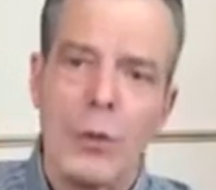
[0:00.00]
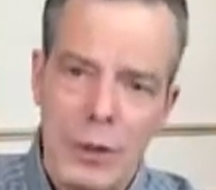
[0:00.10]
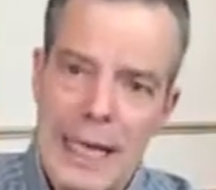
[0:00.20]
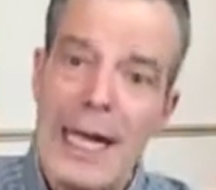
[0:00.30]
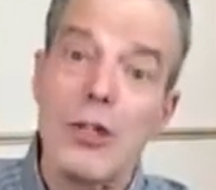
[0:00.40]

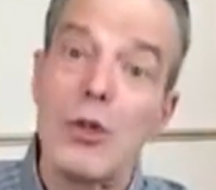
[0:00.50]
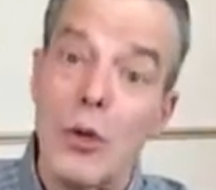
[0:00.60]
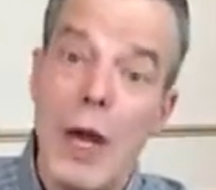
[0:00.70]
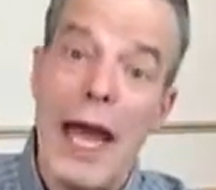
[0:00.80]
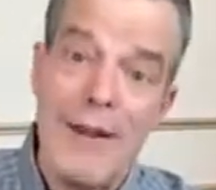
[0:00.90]
with cats
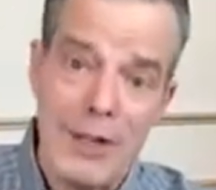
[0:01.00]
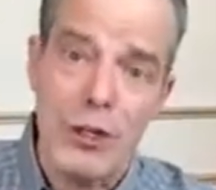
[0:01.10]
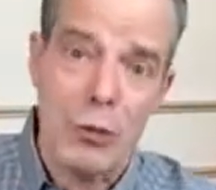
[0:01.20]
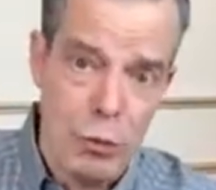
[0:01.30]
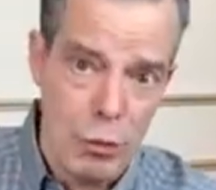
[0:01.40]
who
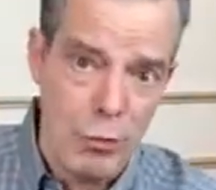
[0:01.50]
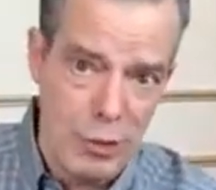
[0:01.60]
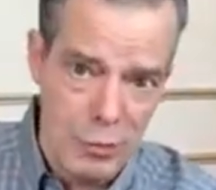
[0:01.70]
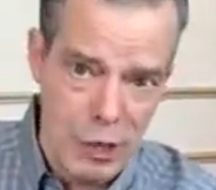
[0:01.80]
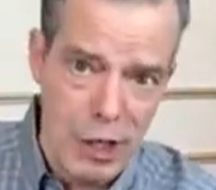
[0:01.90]
haven't
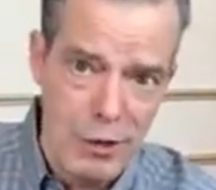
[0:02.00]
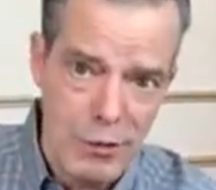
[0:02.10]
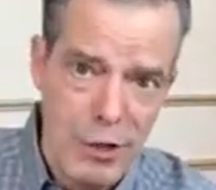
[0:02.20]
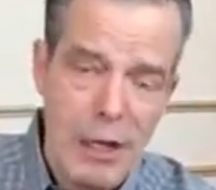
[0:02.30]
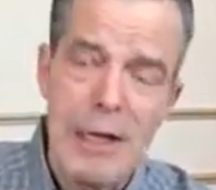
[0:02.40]
groomed
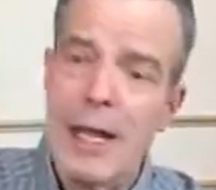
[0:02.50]
themselves.